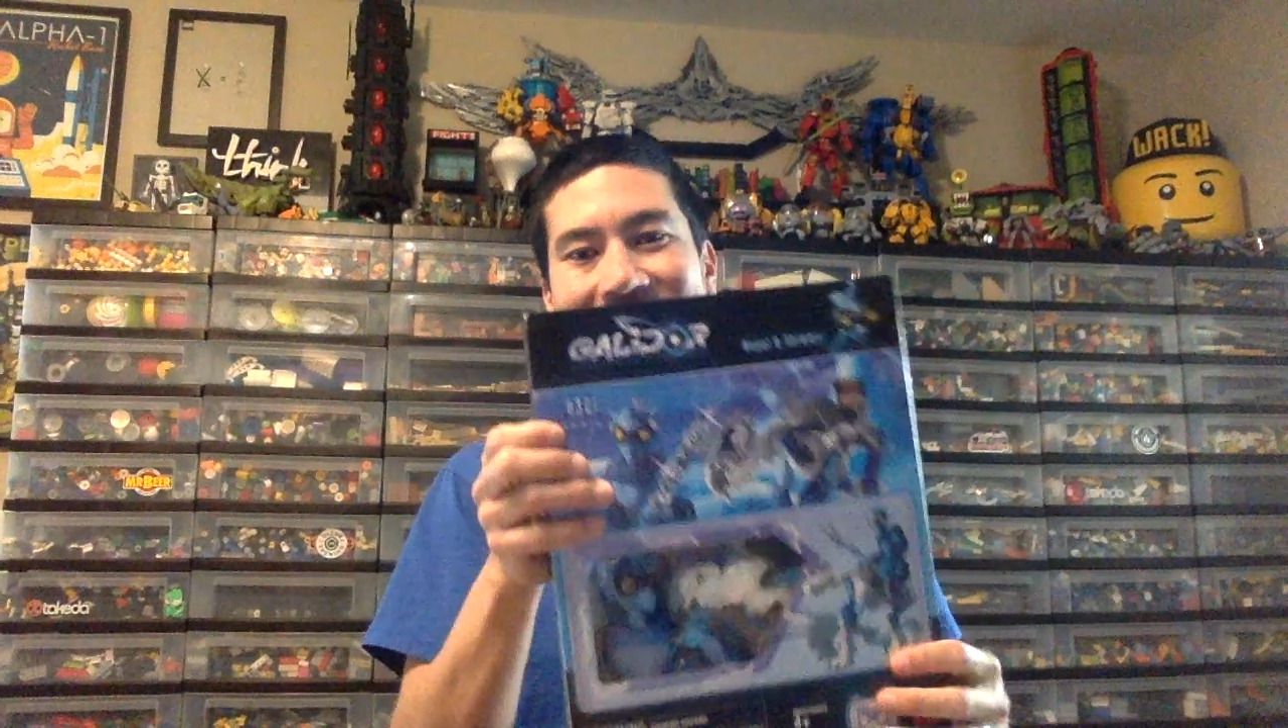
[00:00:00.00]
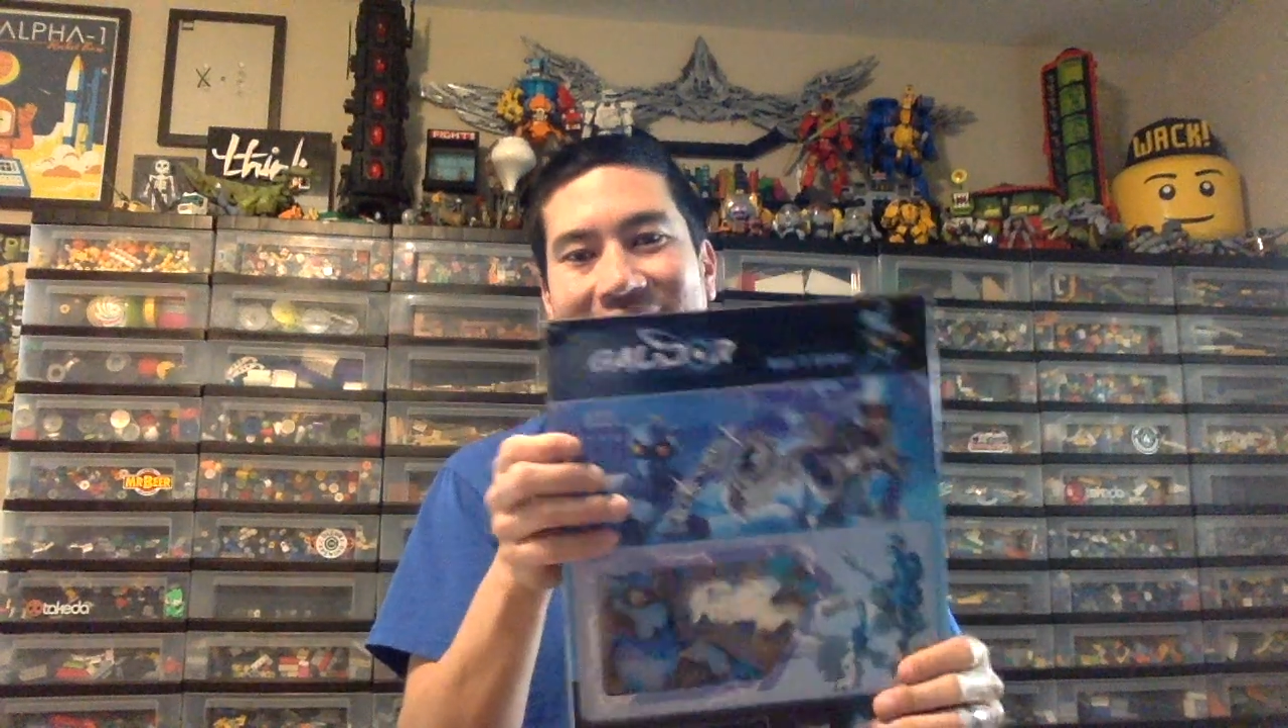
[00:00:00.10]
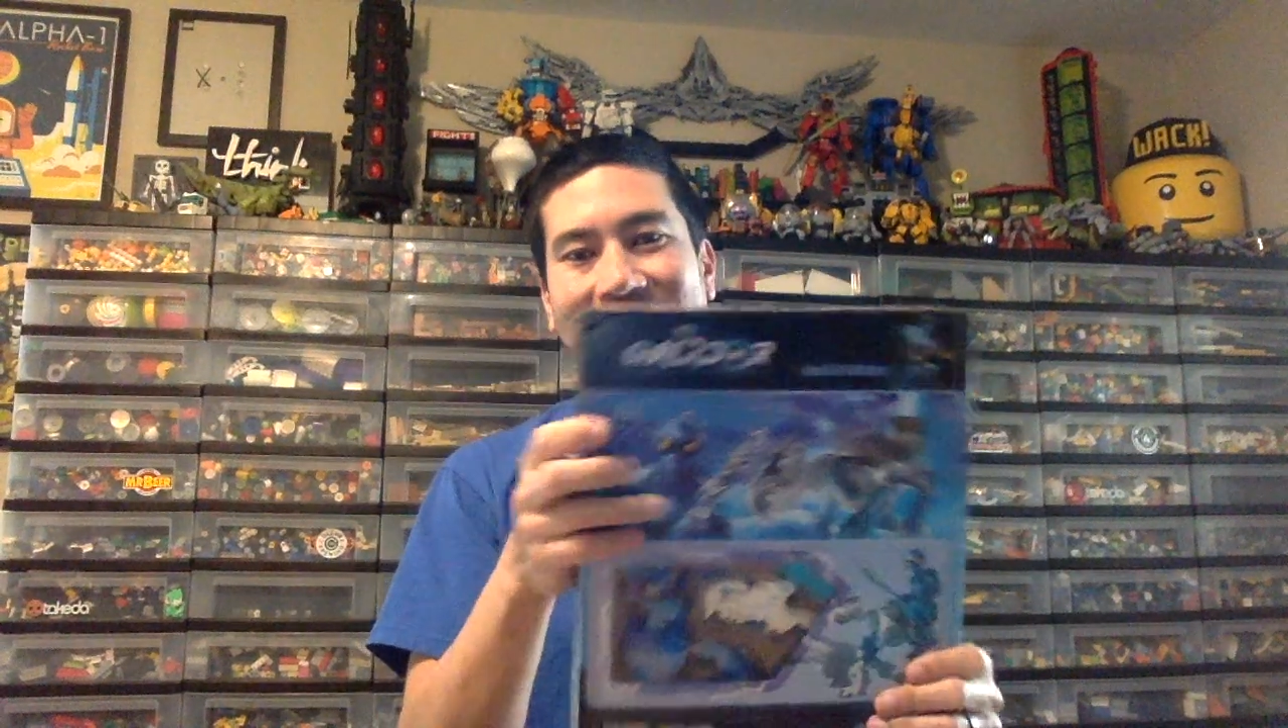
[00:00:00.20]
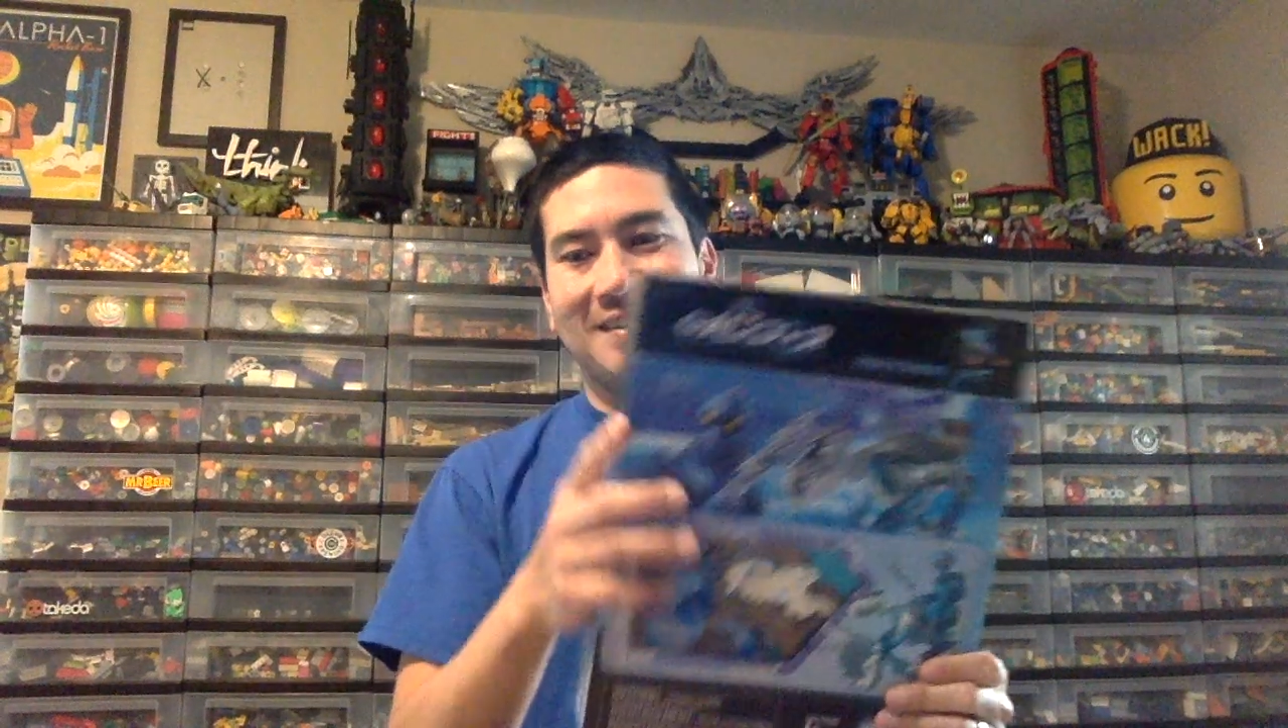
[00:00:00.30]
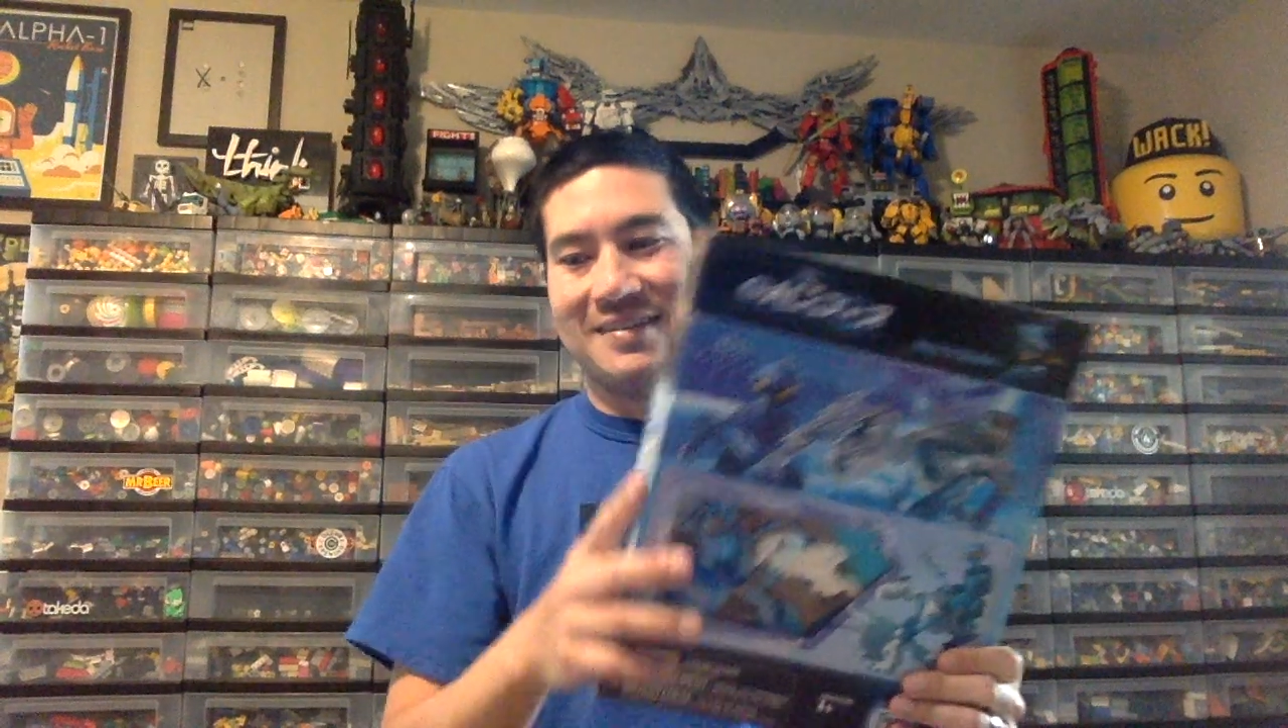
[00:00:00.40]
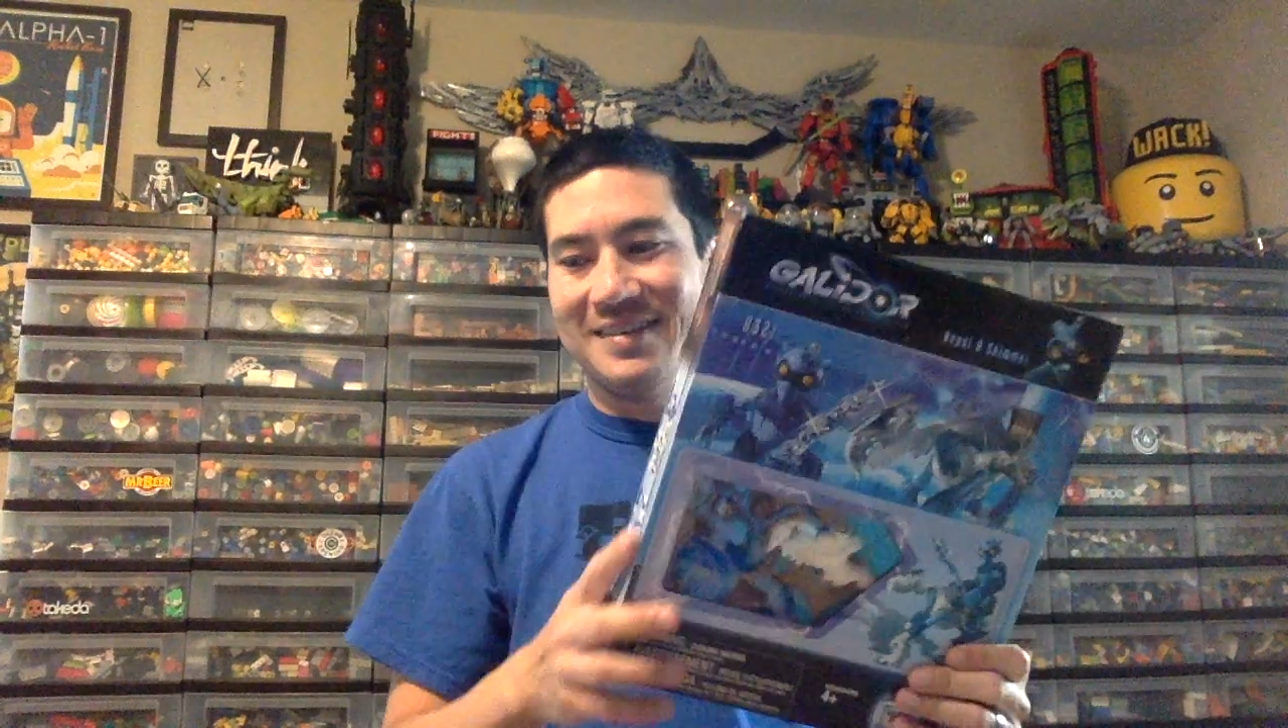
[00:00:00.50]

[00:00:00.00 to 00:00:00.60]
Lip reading: that this